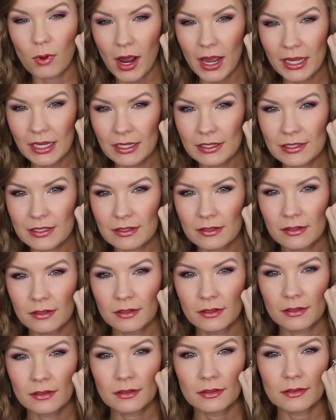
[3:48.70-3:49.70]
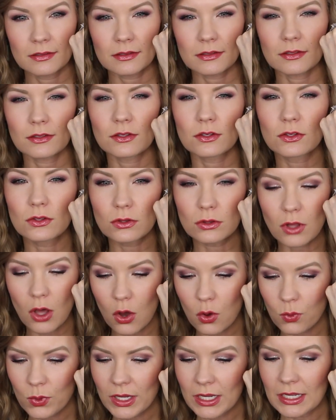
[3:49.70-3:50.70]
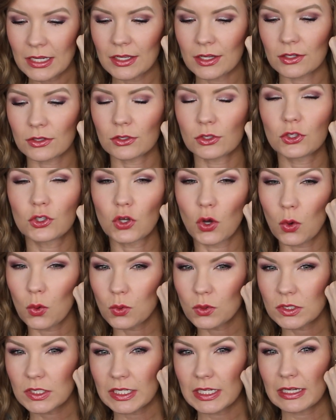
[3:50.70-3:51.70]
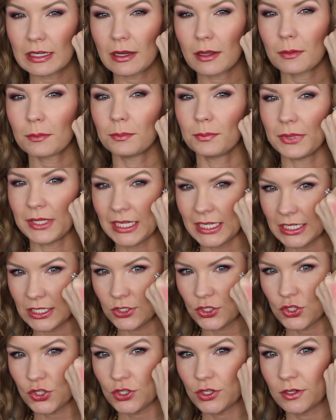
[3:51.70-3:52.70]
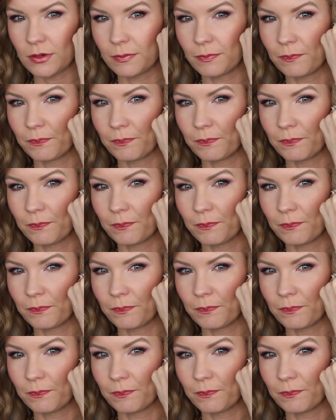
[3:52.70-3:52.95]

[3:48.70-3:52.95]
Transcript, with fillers: bright glowy golden peach.